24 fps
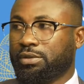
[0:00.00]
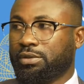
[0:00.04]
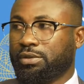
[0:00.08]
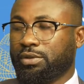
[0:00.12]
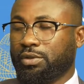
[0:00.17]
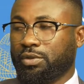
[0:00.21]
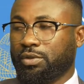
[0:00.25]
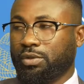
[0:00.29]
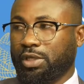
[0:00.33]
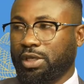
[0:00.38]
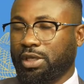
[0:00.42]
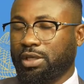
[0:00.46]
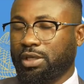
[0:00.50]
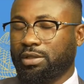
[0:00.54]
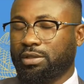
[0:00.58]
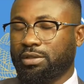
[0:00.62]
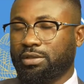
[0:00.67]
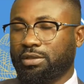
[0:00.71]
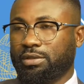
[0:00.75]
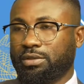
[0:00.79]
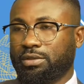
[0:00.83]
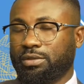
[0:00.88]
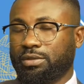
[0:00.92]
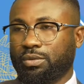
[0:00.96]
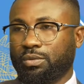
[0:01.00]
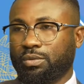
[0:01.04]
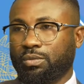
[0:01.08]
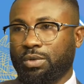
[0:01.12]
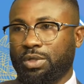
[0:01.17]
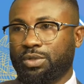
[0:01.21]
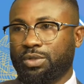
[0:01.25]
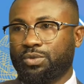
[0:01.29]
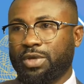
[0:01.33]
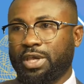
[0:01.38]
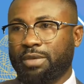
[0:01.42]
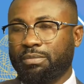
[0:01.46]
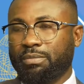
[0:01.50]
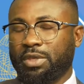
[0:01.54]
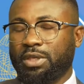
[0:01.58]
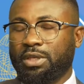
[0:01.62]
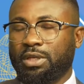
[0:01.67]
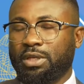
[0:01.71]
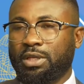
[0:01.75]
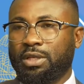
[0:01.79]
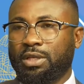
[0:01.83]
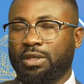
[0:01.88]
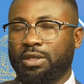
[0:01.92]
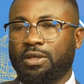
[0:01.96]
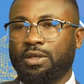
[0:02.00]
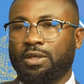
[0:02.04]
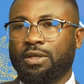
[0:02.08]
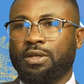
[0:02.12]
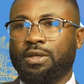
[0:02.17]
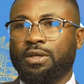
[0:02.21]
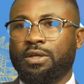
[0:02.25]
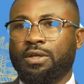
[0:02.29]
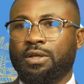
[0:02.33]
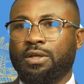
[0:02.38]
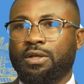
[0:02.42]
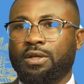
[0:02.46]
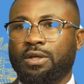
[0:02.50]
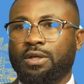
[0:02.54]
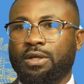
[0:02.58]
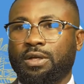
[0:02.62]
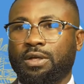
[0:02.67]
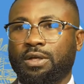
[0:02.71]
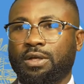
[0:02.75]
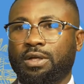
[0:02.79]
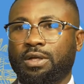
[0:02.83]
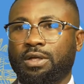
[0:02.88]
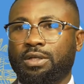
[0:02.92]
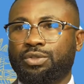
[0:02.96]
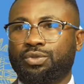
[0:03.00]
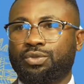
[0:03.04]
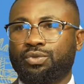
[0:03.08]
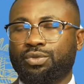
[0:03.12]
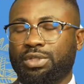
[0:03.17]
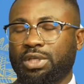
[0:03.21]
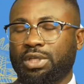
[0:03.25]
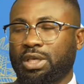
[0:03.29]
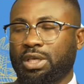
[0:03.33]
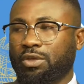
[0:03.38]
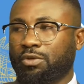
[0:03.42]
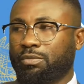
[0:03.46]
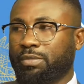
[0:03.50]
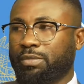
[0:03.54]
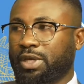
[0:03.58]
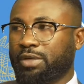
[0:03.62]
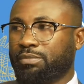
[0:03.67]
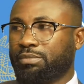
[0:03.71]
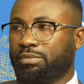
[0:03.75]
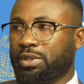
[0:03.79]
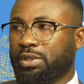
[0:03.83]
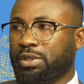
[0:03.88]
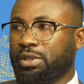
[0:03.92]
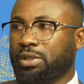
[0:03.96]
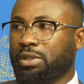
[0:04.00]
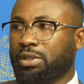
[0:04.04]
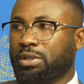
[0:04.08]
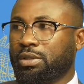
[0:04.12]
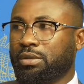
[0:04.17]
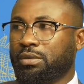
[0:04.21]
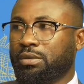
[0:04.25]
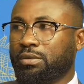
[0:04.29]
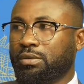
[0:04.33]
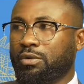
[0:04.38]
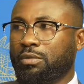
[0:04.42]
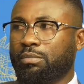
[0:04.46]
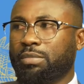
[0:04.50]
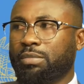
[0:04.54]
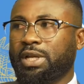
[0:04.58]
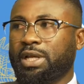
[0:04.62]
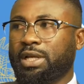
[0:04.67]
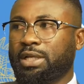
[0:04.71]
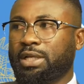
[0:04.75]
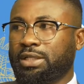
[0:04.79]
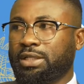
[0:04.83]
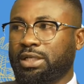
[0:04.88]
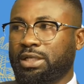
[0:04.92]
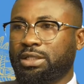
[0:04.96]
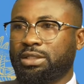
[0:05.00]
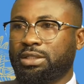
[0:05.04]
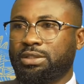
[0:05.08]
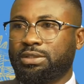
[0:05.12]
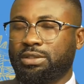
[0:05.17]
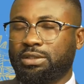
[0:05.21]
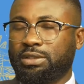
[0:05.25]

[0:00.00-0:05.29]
Okay, what do I mean? Today you might be compliant, Alice,